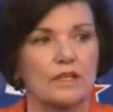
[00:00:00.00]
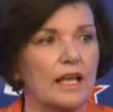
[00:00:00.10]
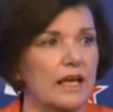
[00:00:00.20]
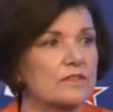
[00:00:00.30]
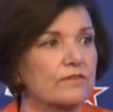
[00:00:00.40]
the
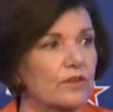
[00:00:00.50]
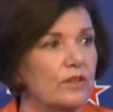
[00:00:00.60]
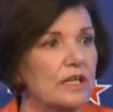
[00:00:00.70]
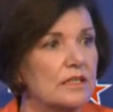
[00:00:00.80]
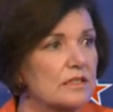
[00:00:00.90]
last few
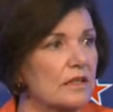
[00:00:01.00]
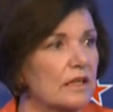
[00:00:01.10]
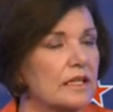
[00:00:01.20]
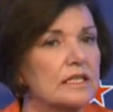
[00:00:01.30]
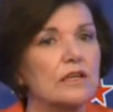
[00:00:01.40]
years and
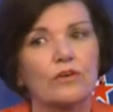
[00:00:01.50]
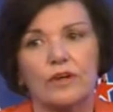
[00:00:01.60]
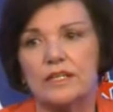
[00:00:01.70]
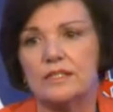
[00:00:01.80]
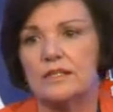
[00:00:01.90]
the
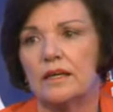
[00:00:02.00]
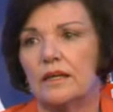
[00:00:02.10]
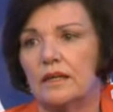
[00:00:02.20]
decrease